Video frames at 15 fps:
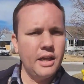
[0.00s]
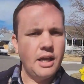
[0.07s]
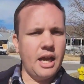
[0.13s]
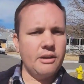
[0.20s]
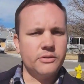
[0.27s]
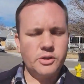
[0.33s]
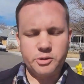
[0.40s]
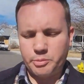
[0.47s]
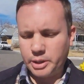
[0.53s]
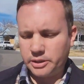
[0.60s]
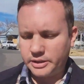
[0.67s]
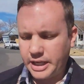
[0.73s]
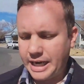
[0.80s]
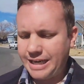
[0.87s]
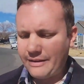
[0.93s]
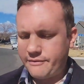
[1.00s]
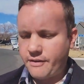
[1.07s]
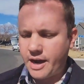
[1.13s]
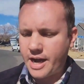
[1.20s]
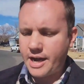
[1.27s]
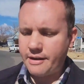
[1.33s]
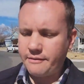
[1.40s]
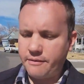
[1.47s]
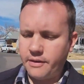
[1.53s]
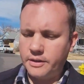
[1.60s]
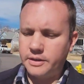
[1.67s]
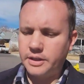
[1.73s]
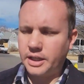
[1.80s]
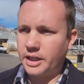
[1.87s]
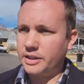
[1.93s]
House was built in '85,
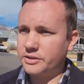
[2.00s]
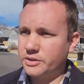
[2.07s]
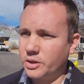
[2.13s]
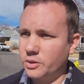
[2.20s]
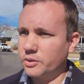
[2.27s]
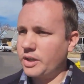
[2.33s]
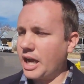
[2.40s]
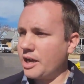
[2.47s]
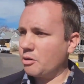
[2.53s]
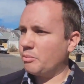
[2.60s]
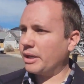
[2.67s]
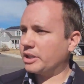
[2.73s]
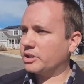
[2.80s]
so you've got your big